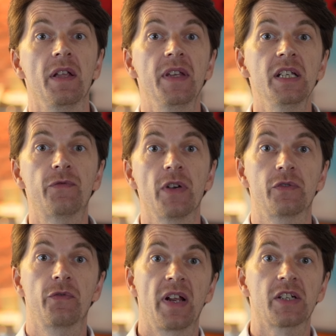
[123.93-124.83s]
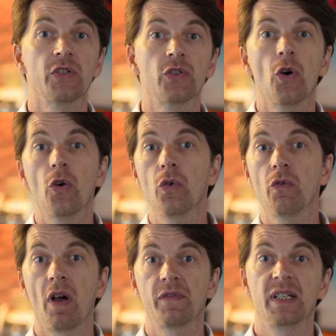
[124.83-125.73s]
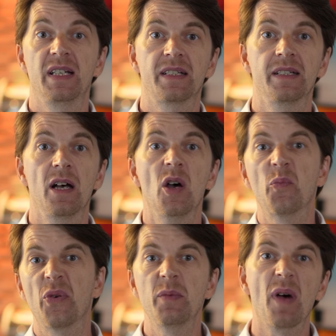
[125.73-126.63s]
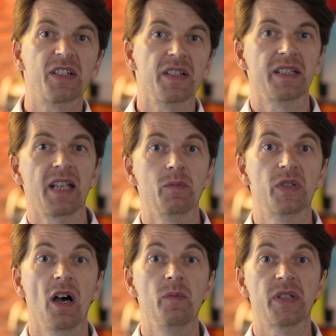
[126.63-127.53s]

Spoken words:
These first reflections all arrive to the listener pretty much at the same time,